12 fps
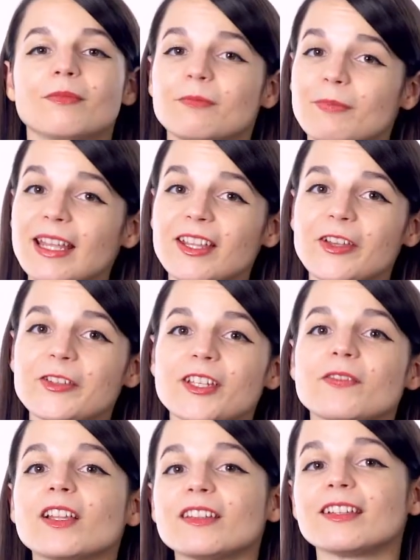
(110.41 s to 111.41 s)
Make use
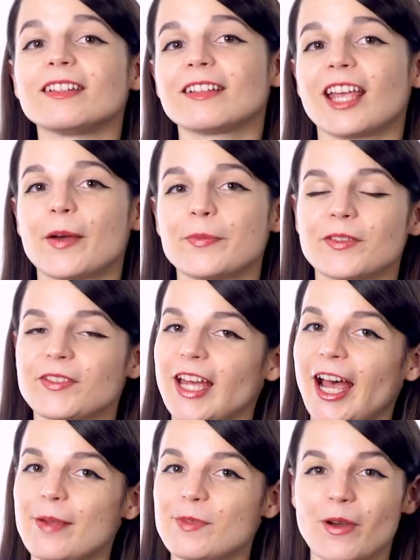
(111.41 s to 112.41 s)
of the little gaps of
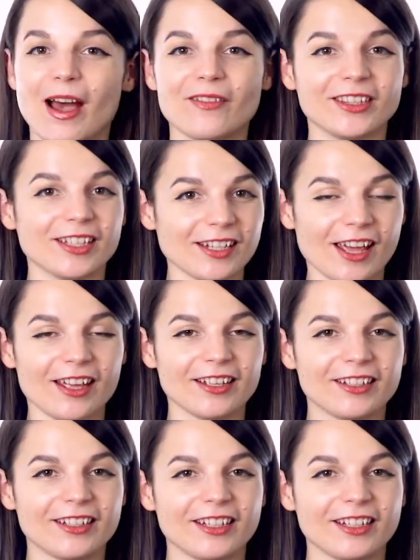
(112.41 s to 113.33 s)
time you have in the day.